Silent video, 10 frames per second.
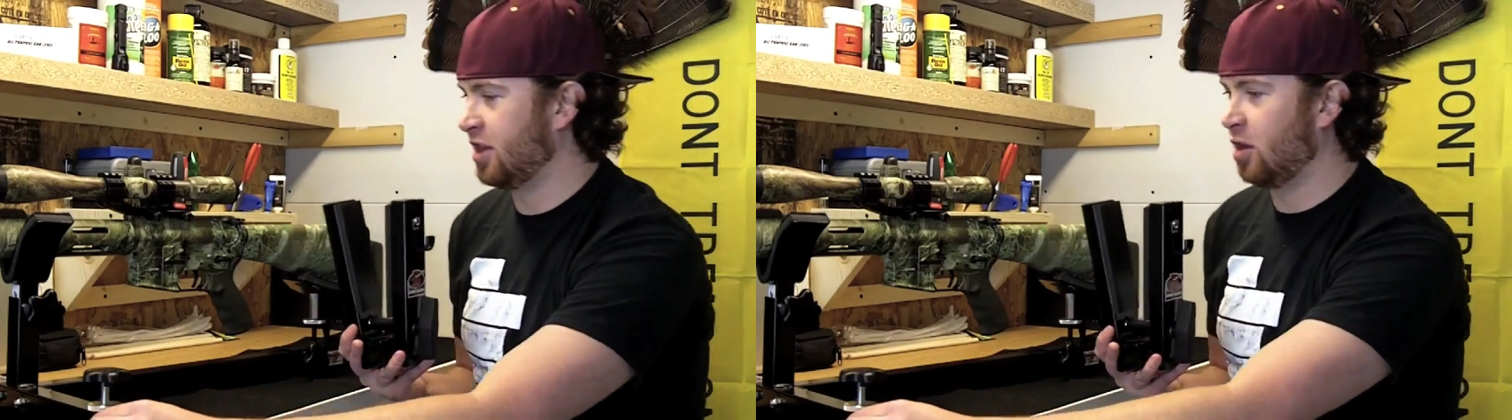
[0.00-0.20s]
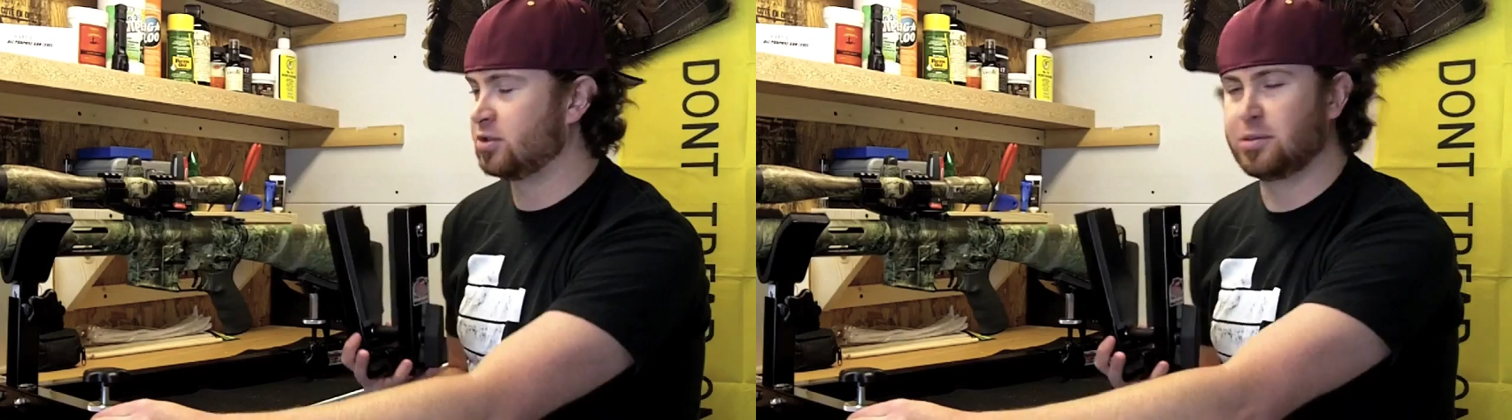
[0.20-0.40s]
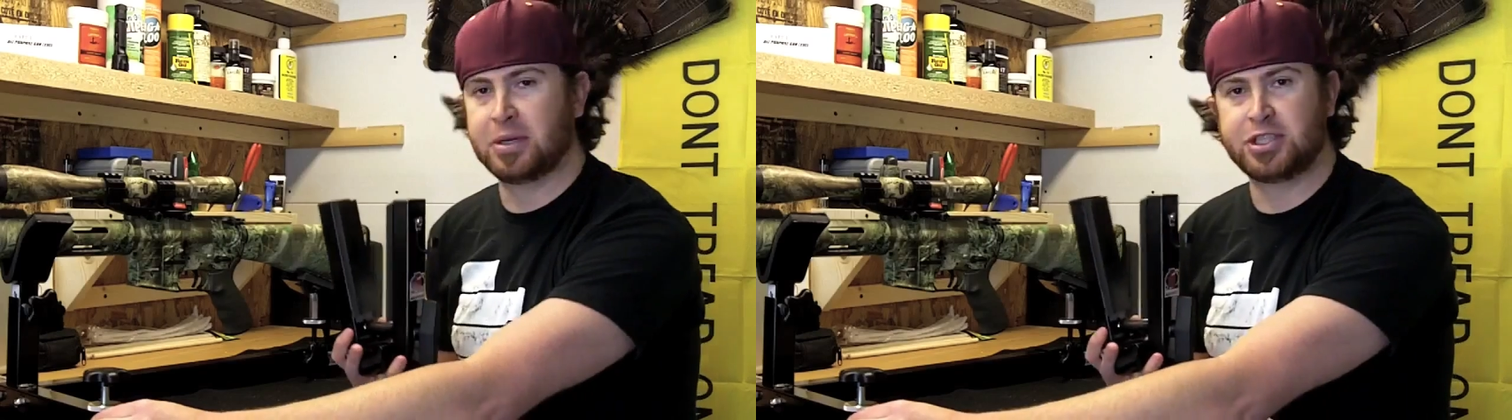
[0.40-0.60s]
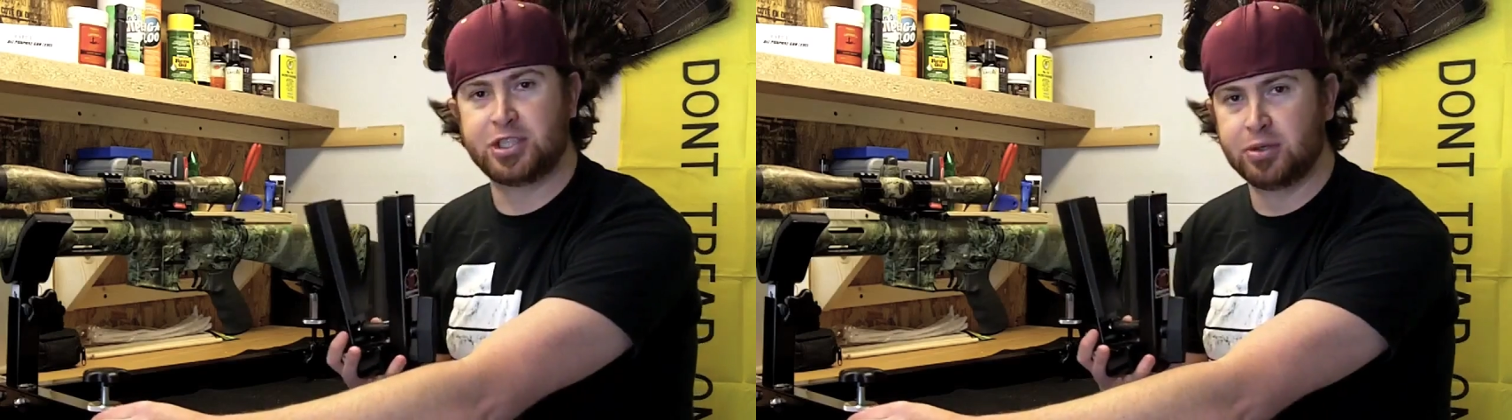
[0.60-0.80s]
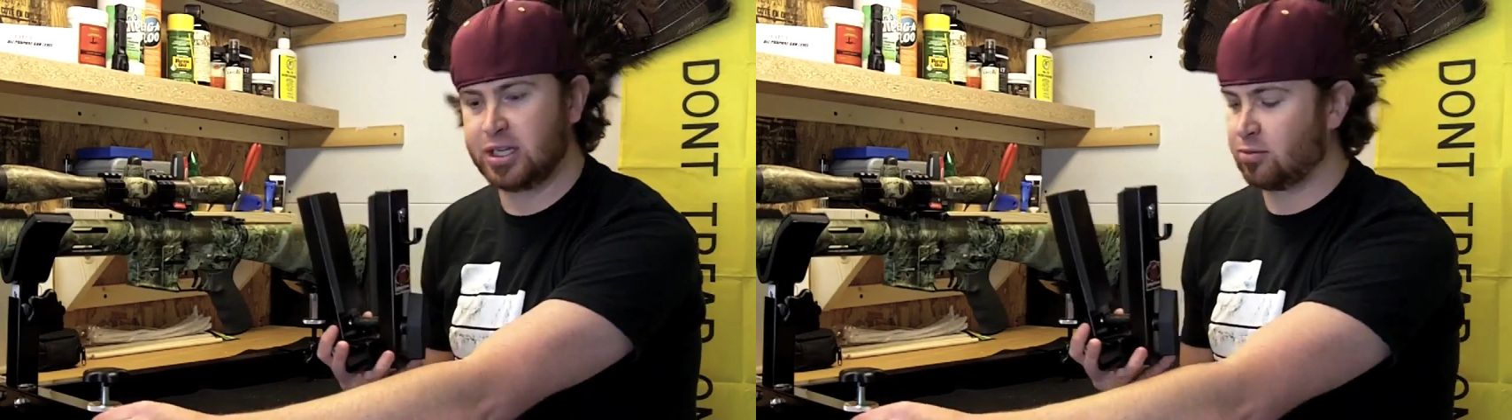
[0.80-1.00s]
the Ultimate
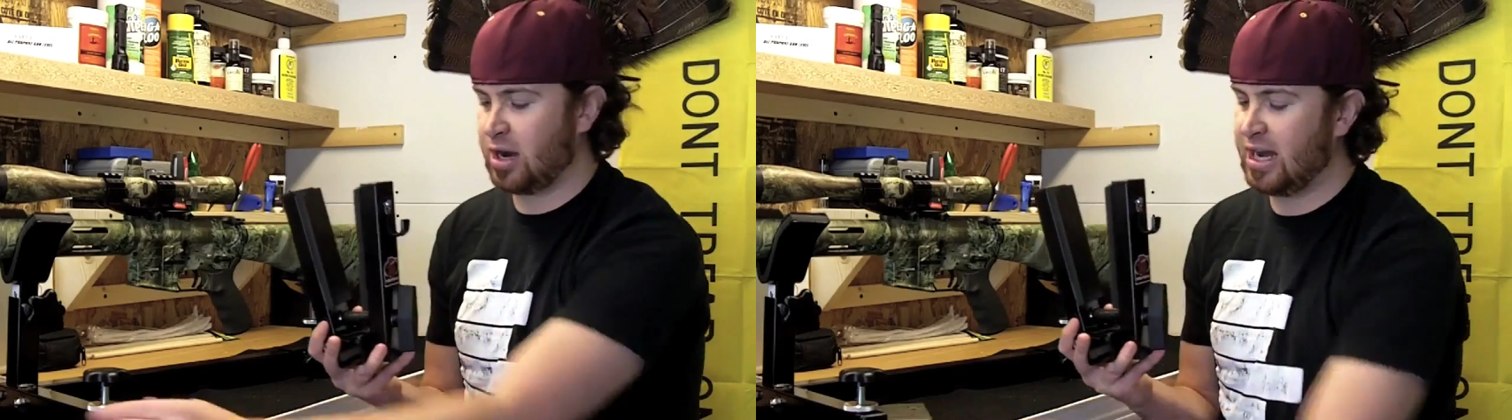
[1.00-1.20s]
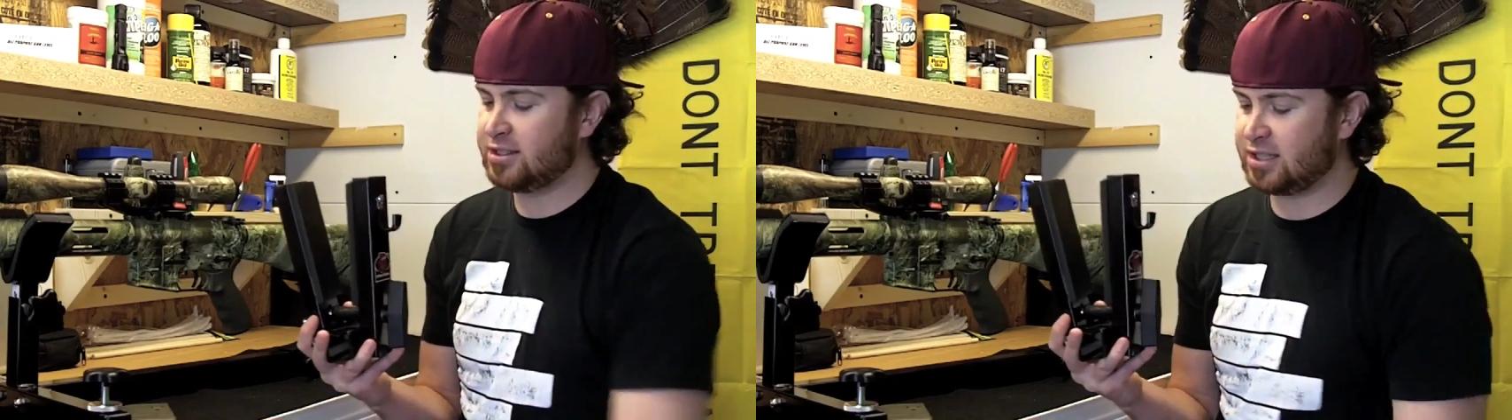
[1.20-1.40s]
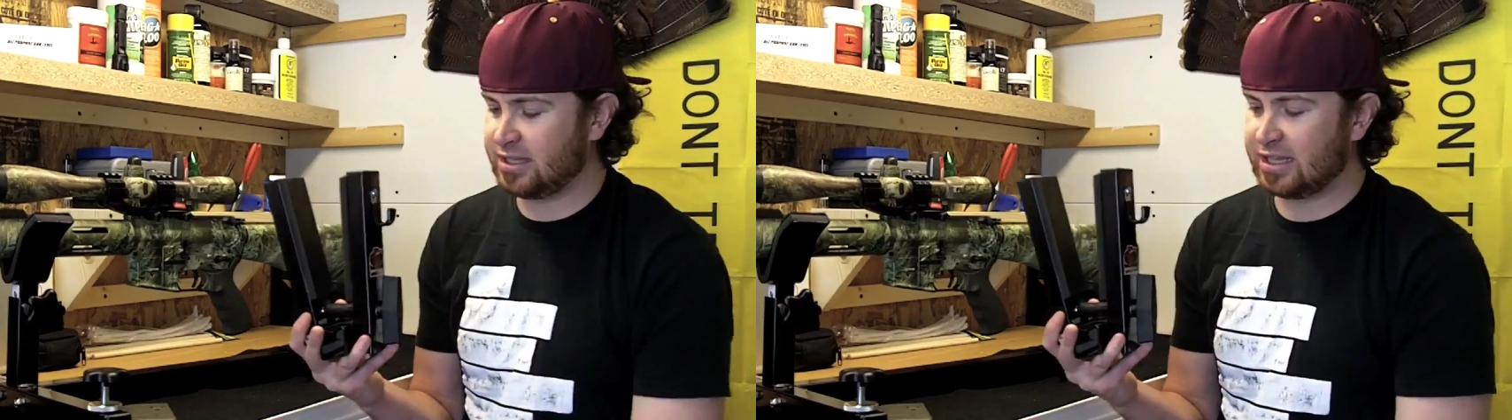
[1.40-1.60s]
Shooting Rest.